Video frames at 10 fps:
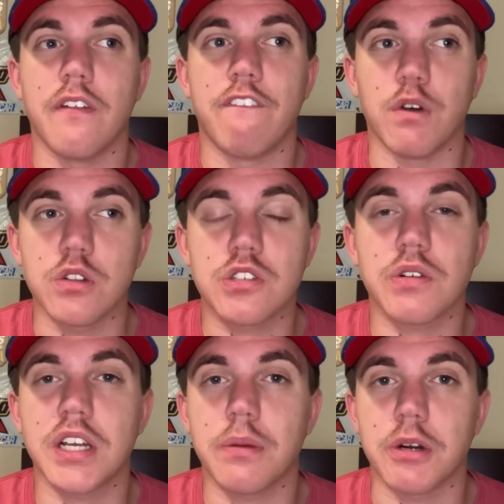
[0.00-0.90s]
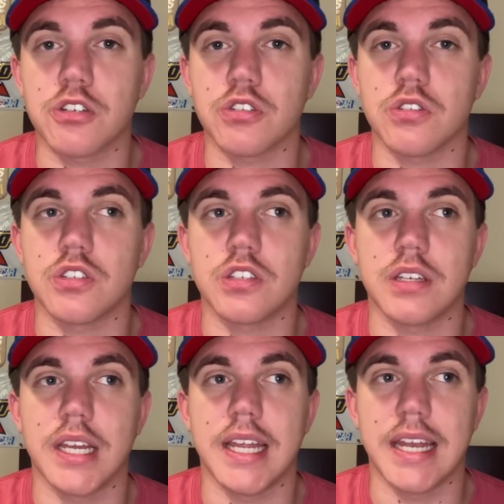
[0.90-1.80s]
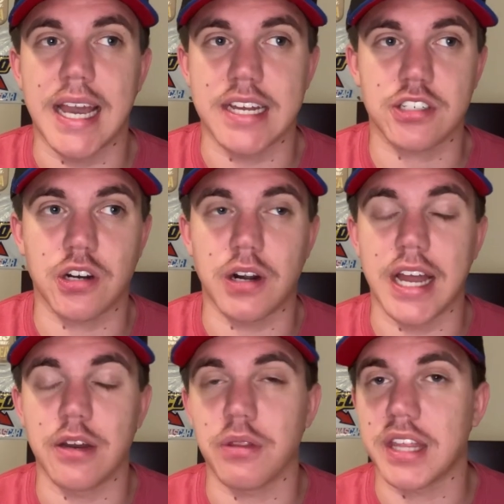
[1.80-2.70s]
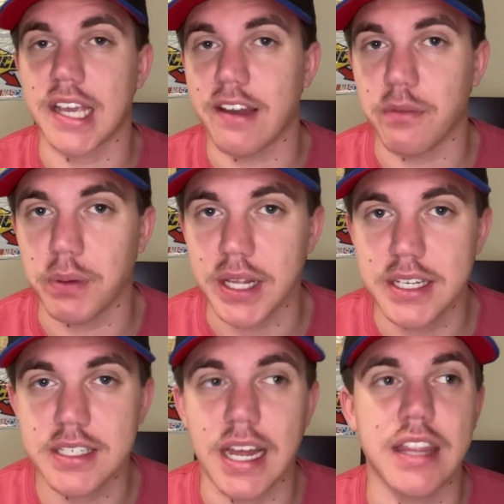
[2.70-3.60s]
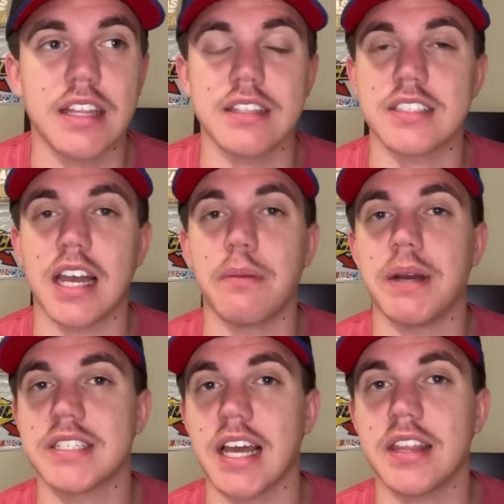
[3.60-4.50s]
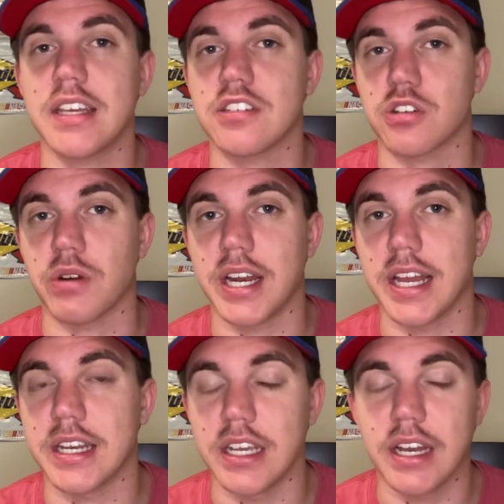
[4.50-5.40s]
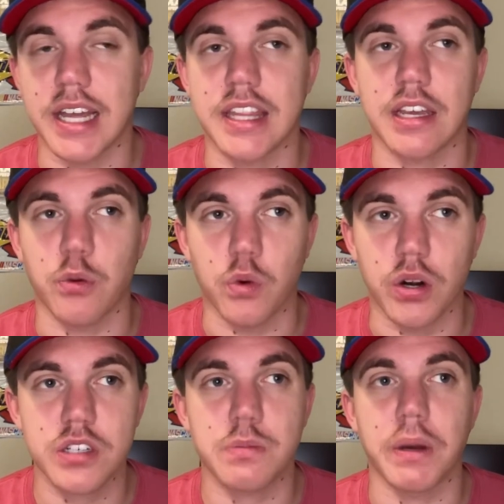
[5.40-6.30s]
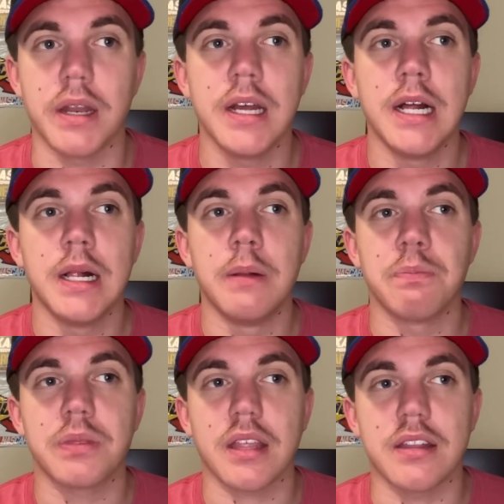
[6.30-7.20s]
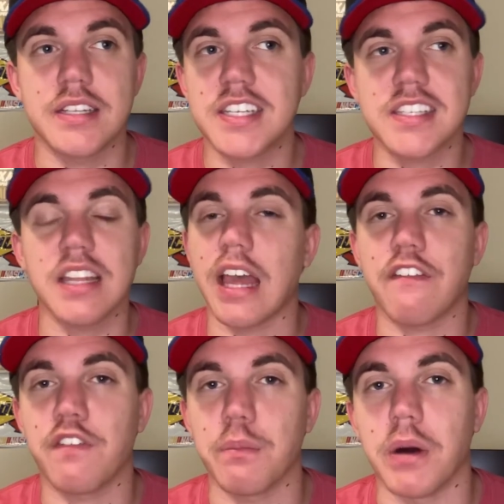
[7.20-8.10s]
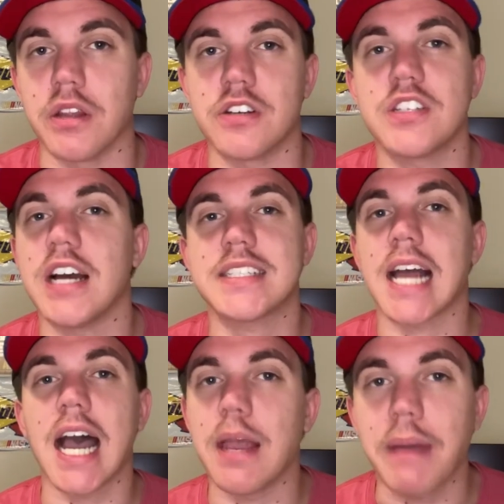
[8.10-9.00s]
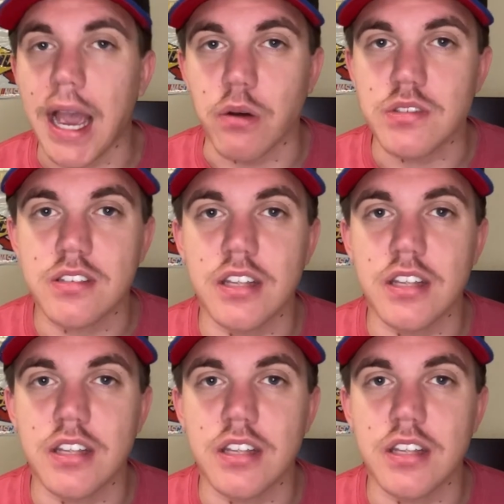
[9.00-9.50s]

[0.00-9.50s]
Full-screen commercials in NASCAR, I don't think have a place. I think the side-by-side thing is a great idea. I think it works. But this isn't like football. There's not timeouts.